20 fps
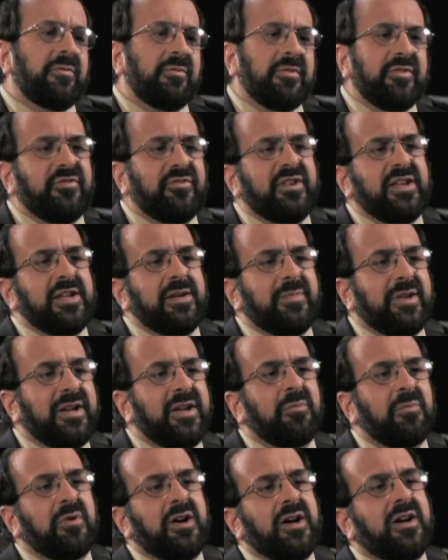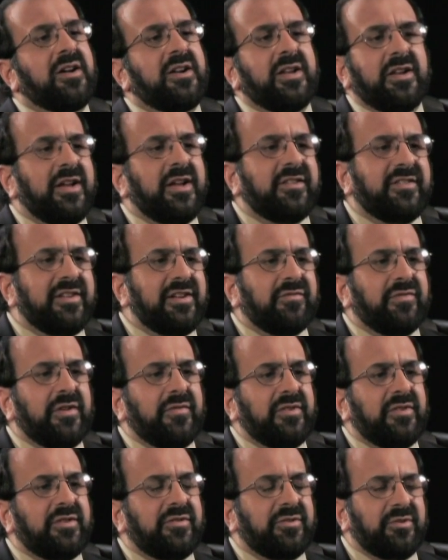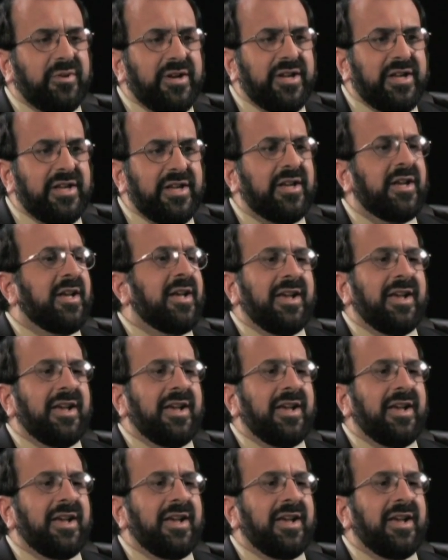regime in Iran in 1953,